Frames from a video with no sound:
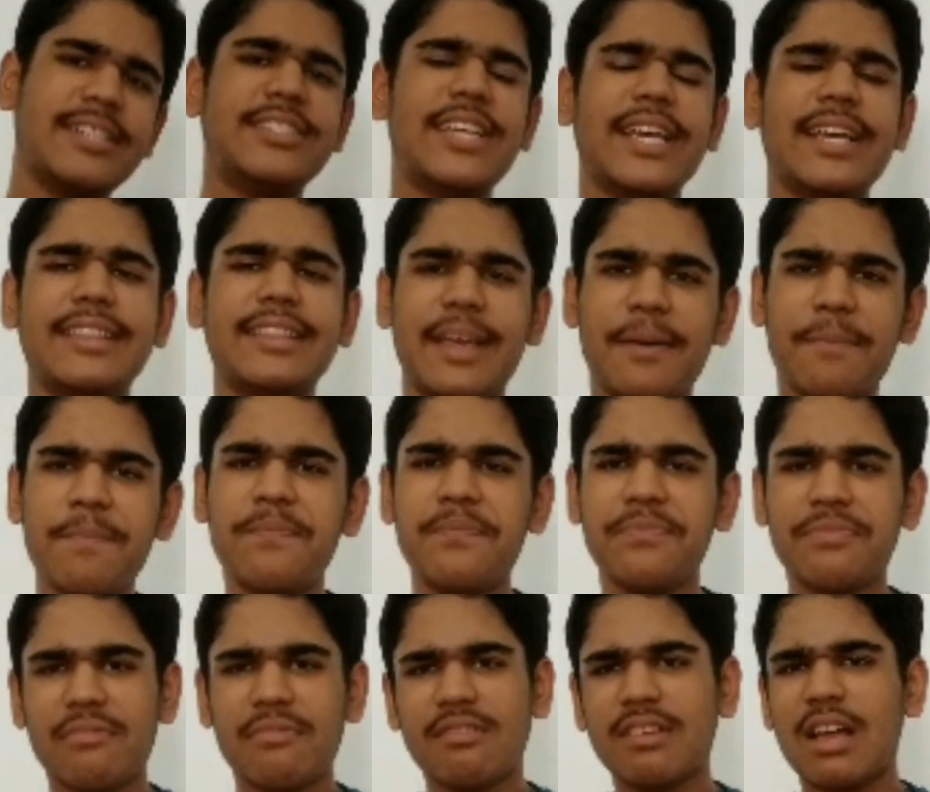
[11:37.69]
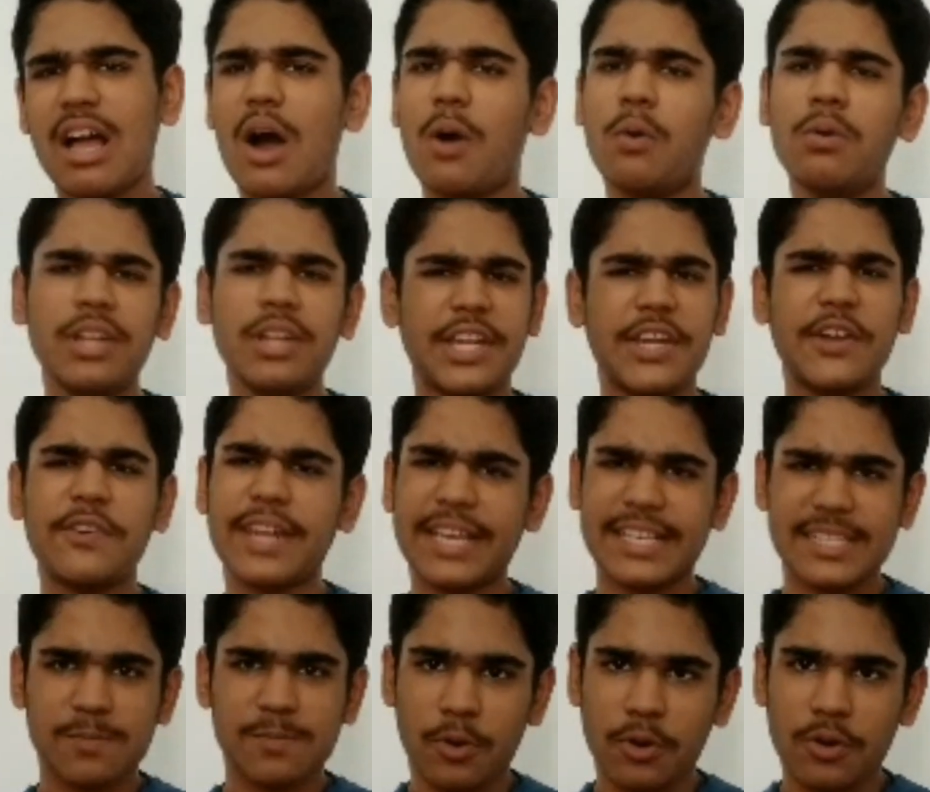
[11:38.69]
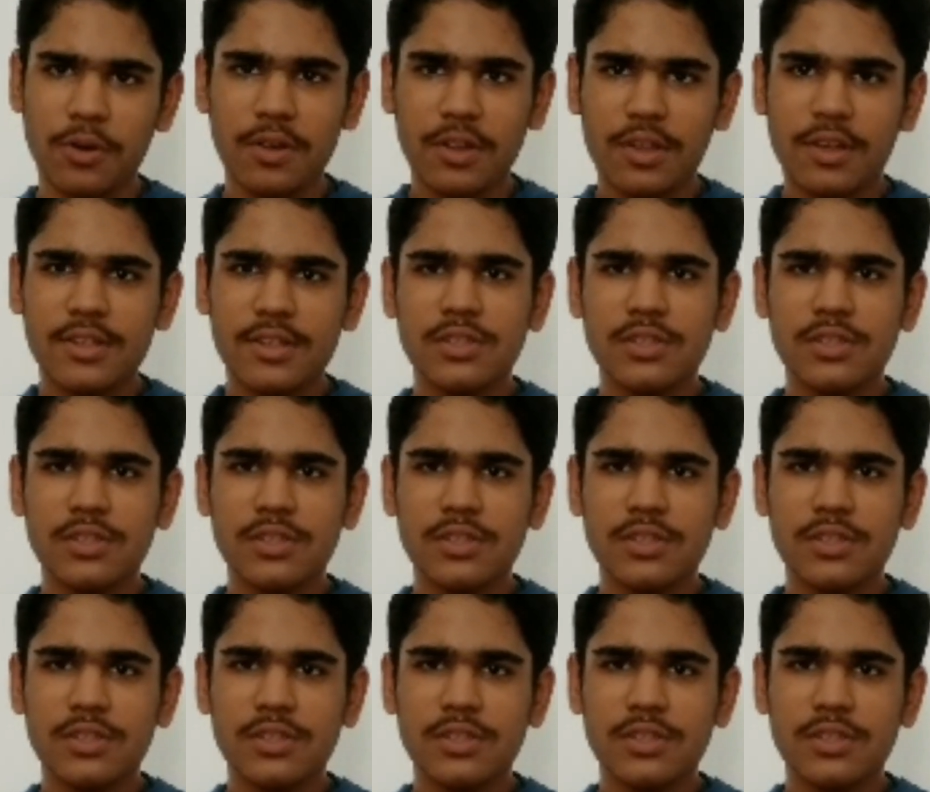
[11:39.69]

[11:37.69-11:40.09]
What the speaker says: check them out in your textbook.